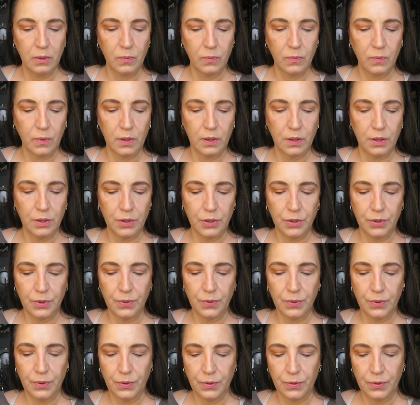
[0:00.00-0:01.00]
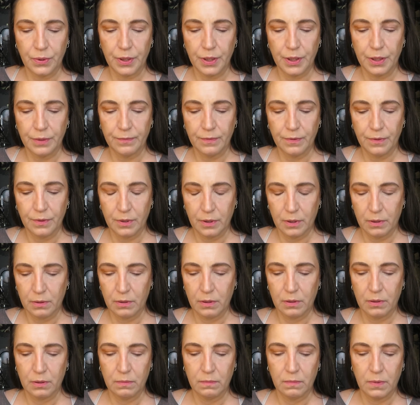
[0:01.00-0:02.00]
One, two, three.
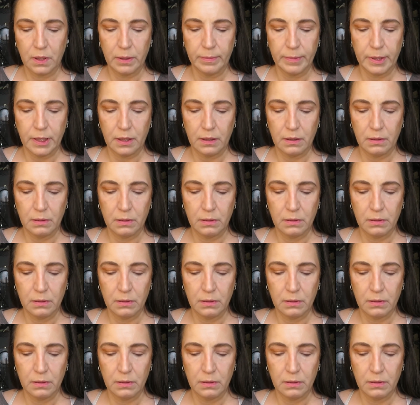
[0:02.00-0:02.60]
Wait a minute.